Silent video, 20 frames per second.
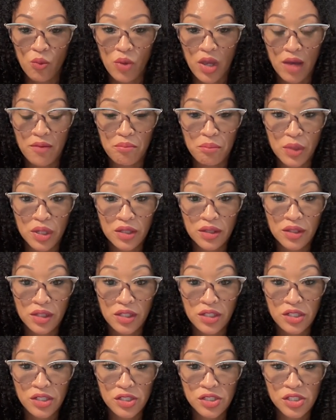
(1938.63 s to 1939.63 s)
have
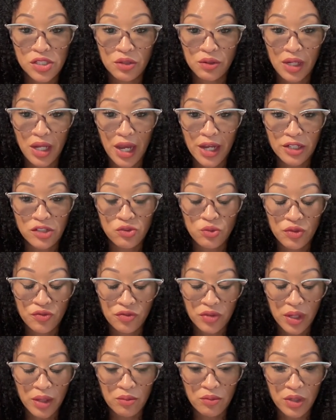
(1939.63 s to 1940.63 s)
monthly zodiac twin
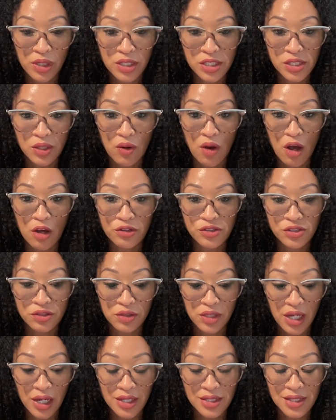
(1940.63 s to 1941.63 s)
flame readings. So all
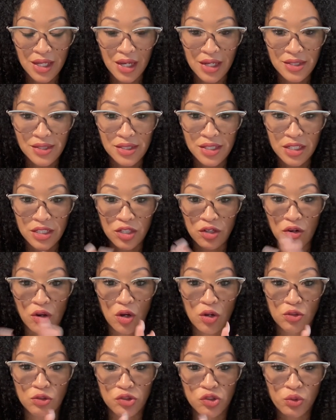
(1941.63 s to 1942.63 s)
zodiac signs get their
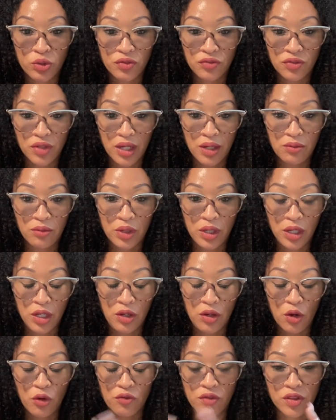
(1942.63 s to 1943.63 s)
own twin flame
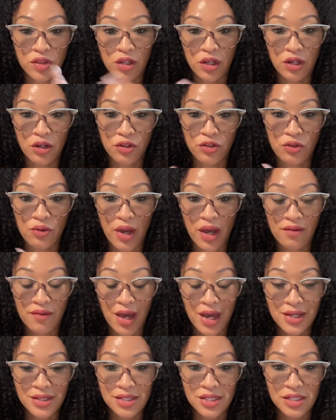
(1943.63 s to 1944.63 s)
reading. Over there you have
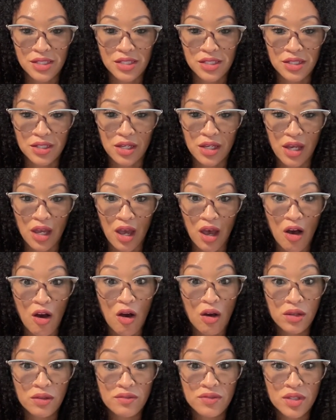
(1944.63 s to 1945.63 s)
access to
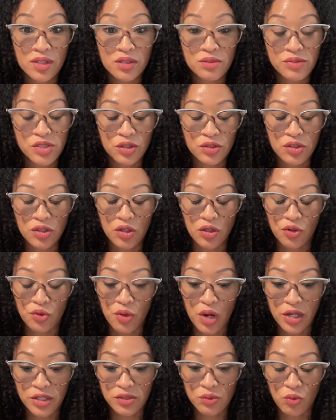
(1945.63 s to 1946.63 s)
all of them, so you can
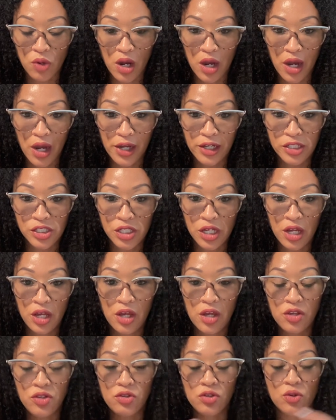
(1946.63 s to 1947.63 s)
cross watch.
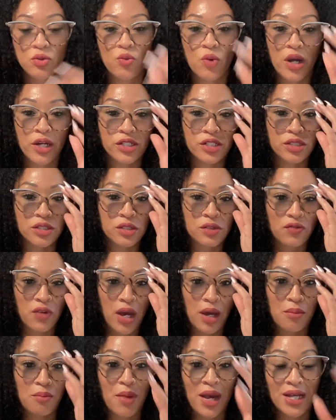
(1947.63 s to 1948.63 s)
You can watch the
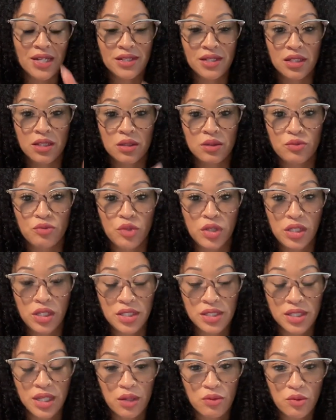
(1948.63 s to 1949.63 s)
divine masculine
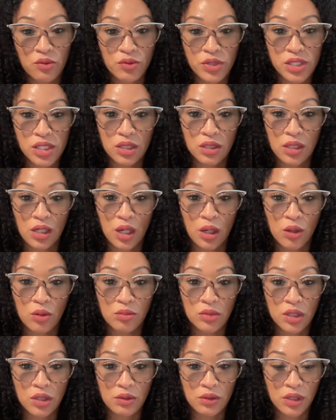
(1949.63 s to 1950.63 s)
readings that were recently
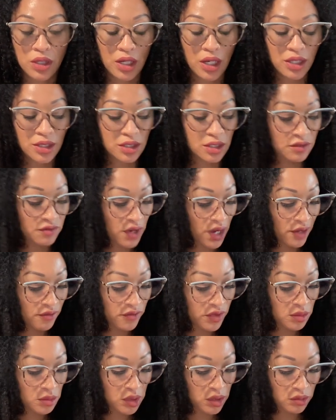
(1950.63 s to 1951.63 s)
uploaded and the divine
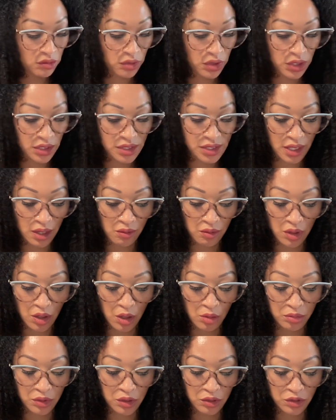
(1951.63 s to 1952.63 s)
feminine readings that were
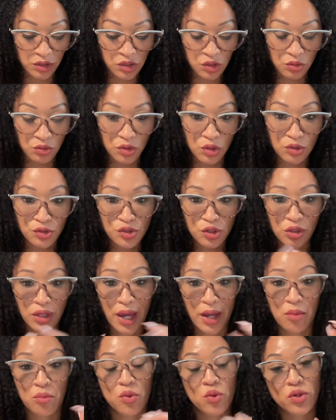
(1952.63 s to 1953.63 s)
uploaded too. Those are
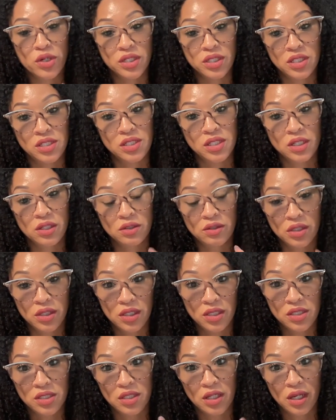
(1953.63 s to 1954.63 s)
like more detailed and
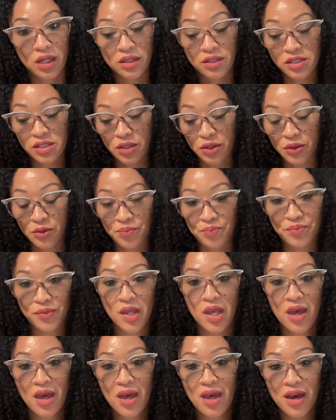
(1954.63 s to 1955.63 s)
in-depth. So
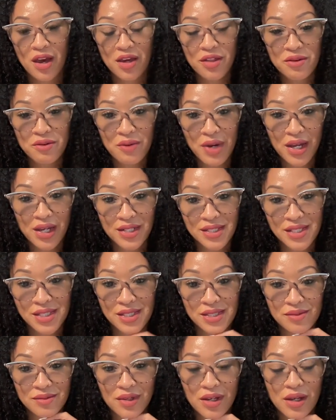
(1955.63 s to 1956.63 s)
otherwise,
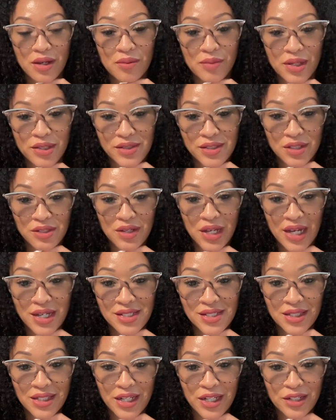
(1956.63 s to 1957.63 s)
I'll see you
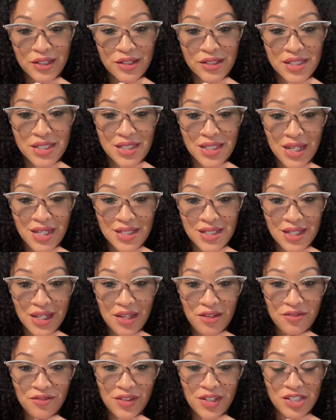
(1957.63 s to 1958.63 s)
guys later. Stay
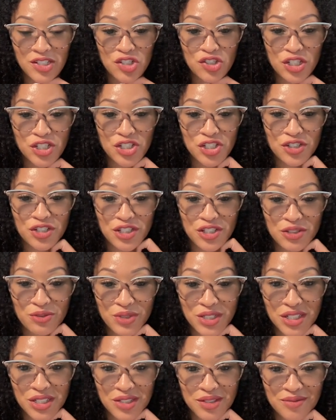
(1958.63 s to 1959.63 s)
safe and trust your
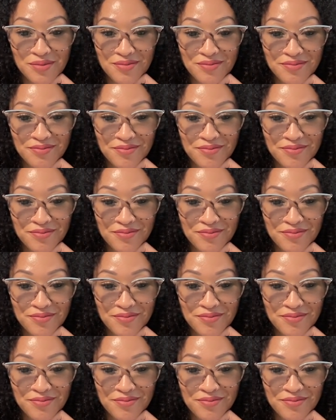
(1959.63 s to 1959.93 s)
intuition.